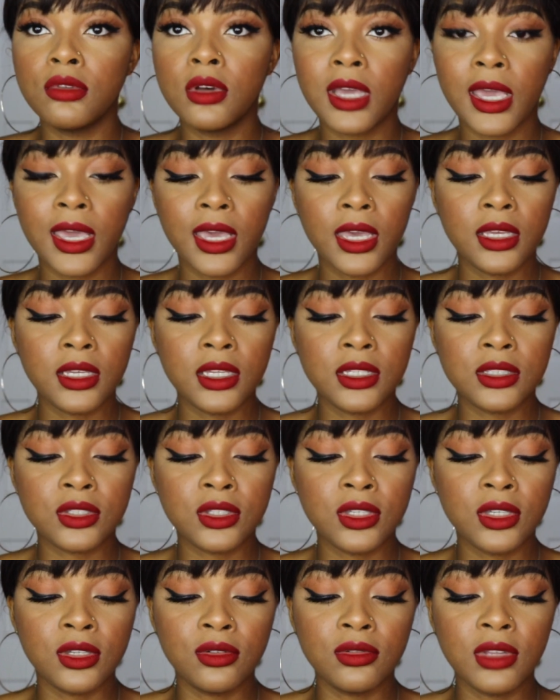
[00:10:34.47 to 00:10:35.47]
Okay, it's
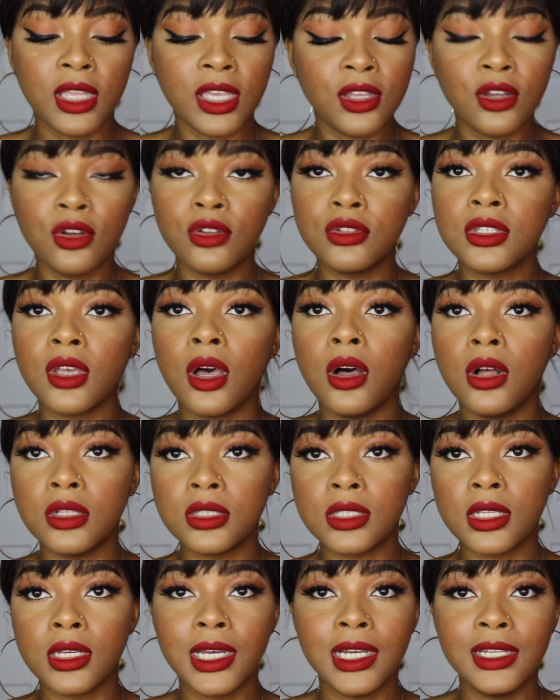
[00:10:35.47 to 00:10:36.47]
cute. Like, go to
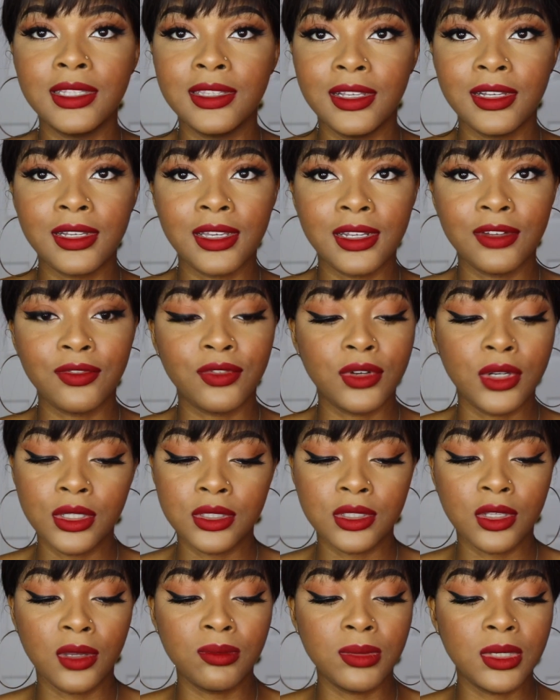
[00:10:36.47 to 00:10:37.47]
Ulta and look at it for
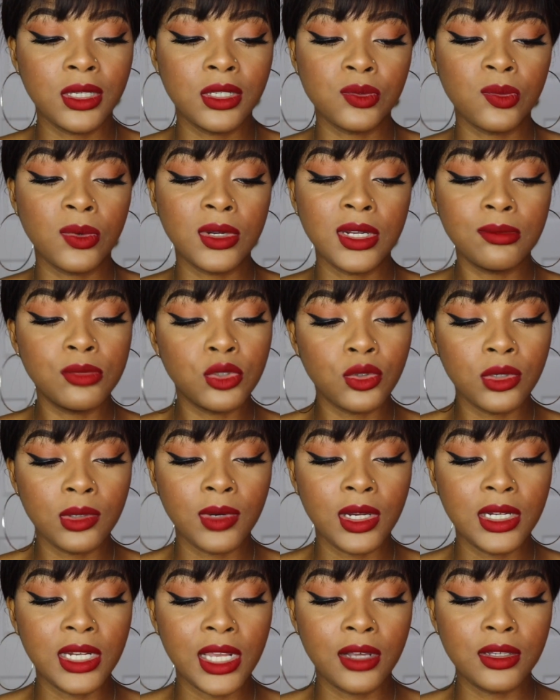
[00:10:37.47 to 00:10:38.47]
yourself, because what I'm doing
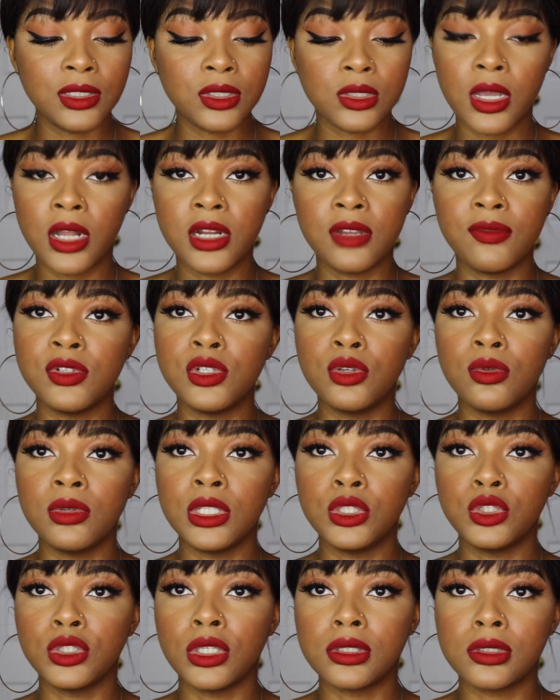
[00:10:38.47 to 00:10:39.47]
right now is not even doing
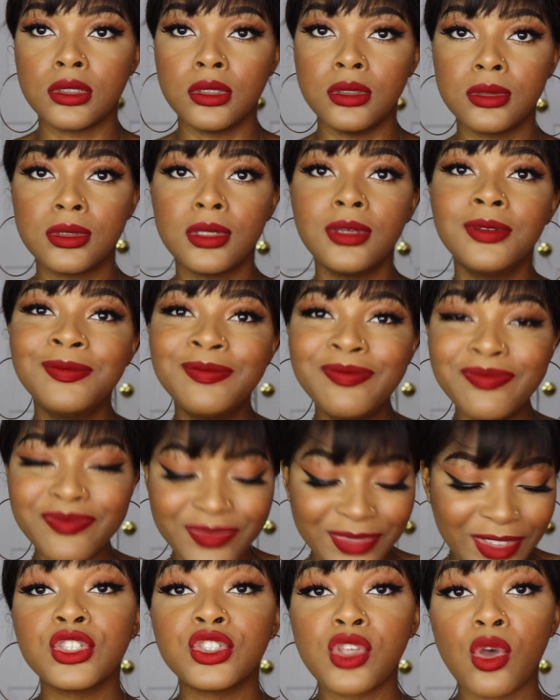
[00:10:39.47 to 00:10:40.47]
it justice.
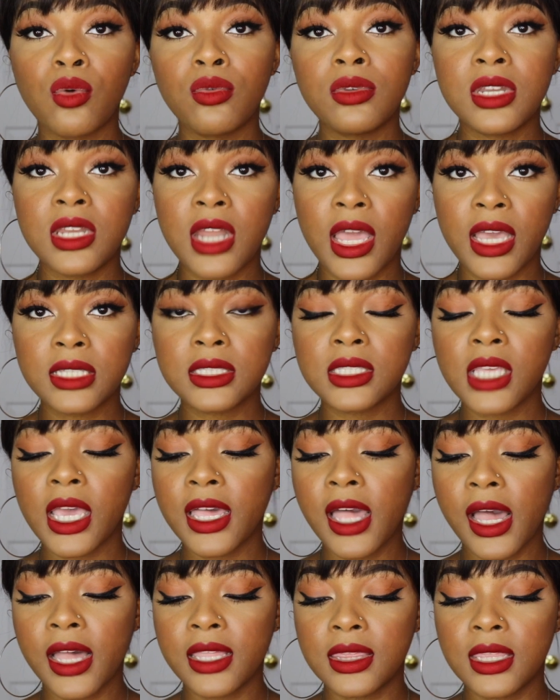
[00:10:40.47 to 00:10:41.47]
So next I
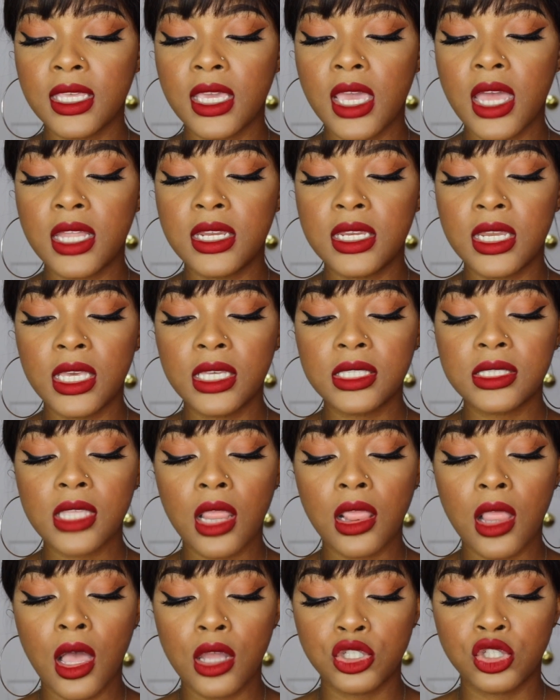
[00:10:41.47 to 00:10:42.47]
got the NYX
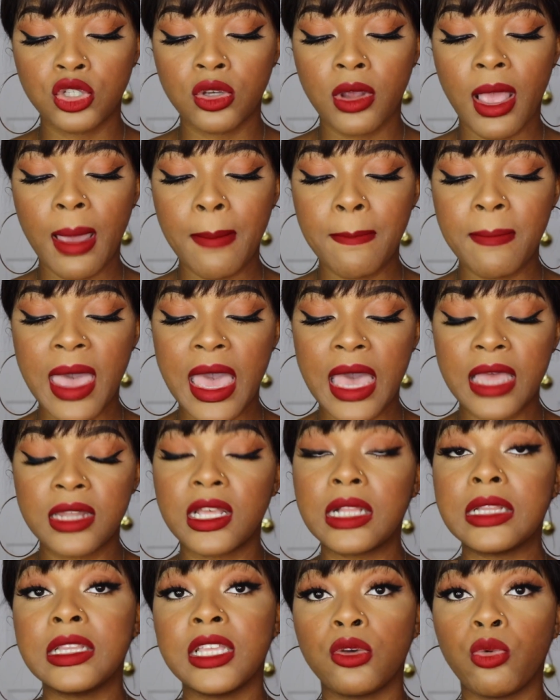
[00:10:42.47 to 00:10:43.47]
Lingerie
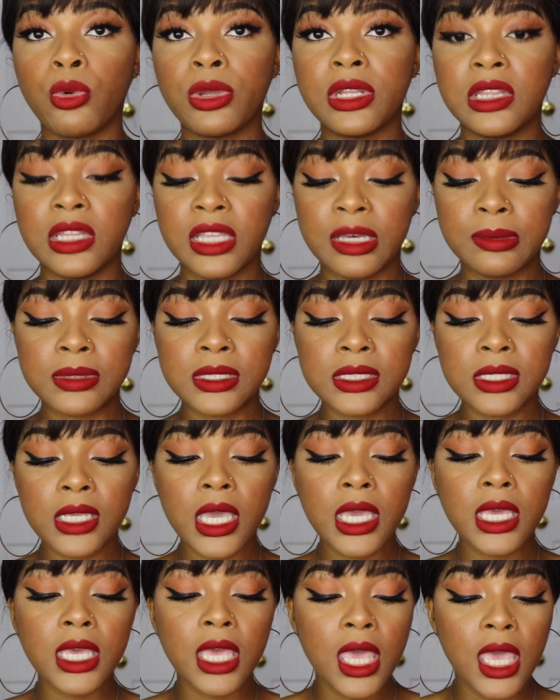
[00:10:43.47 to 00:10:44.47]
Matte Liquid
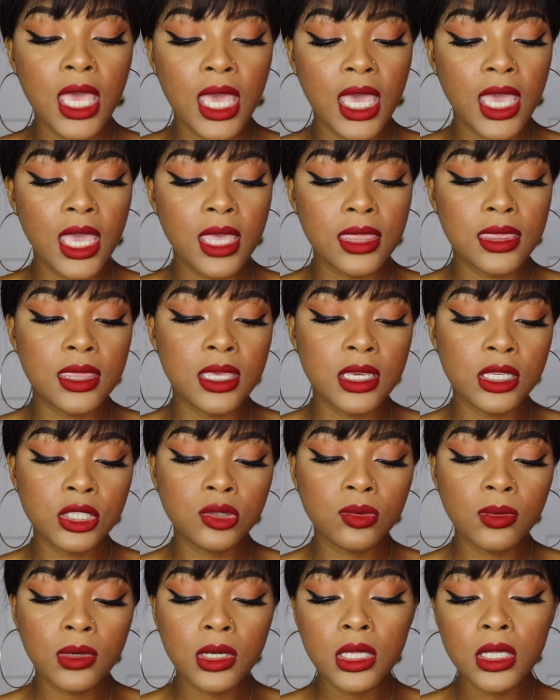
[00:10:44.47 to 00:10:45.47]
Lipstick, and
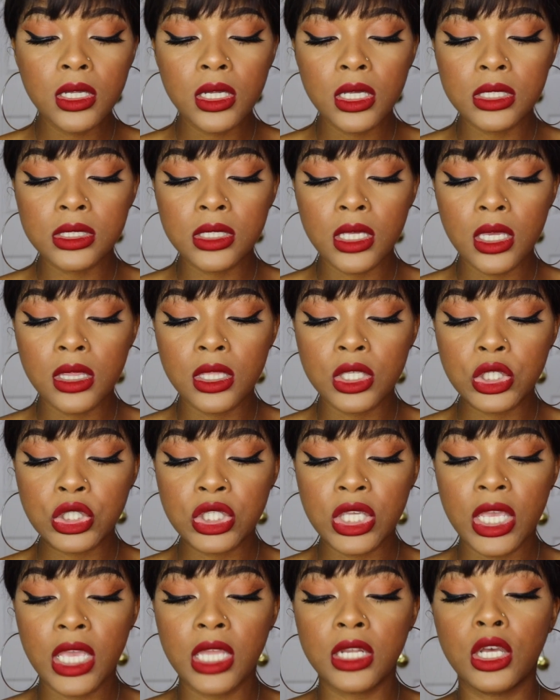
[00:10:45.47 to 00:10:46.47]
this one is in the
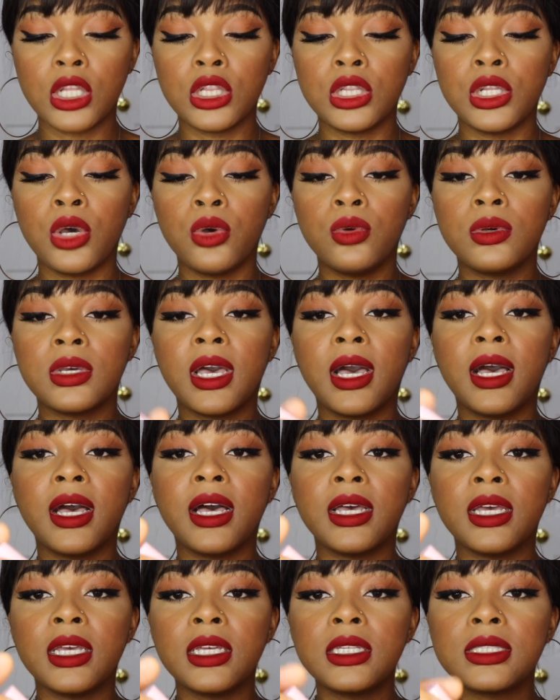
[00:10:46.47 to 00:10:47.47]
shade Low
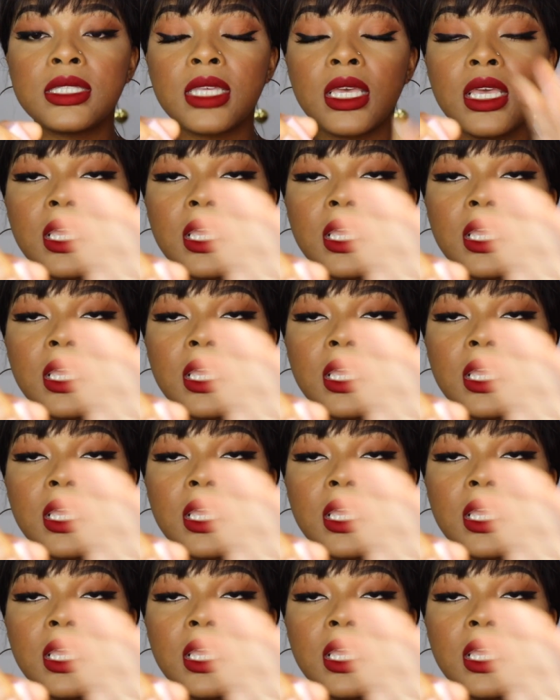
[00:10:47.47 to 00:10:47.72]
Cut.